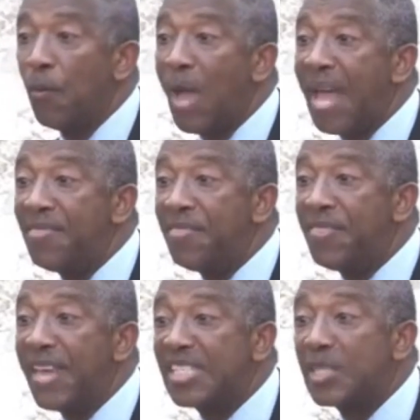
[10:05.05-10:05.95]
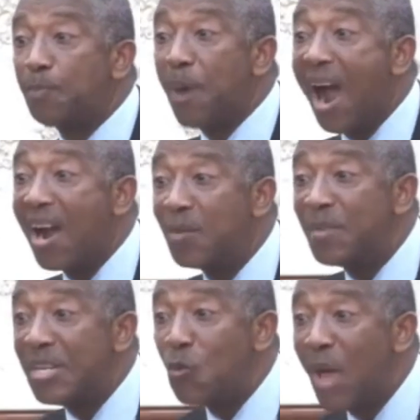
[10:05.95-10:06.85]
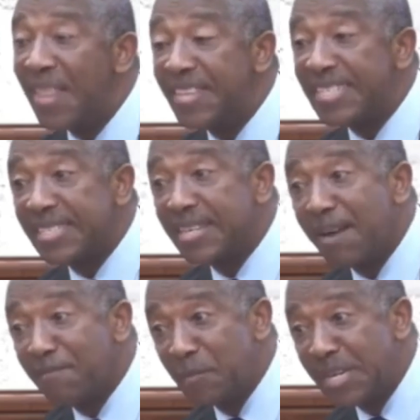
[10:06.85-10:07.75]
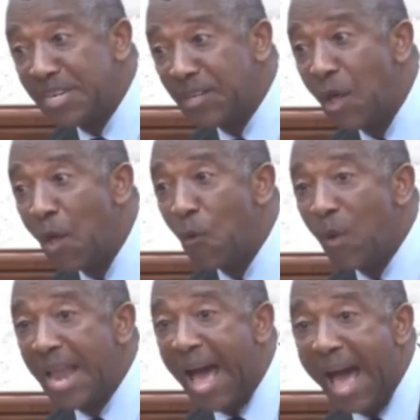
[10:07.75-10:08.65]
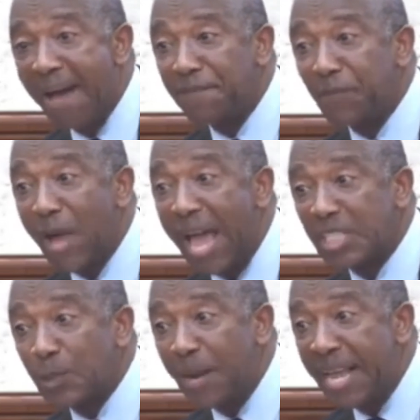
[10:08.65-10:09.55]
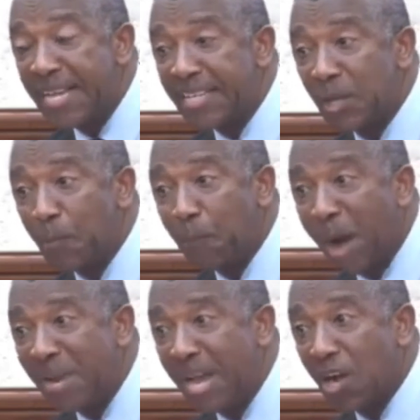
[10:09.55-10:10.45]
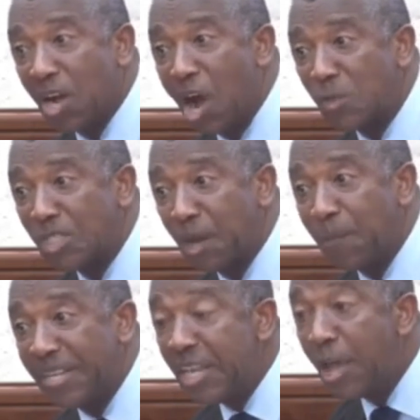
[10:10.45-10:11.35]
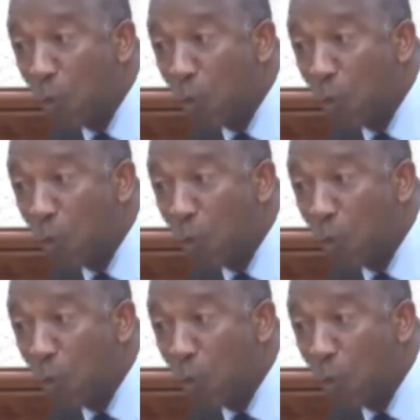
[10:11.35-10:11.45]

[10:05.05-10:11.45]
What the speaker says: when this Parliament, when this government will have to explain to the Public Accounts Committee,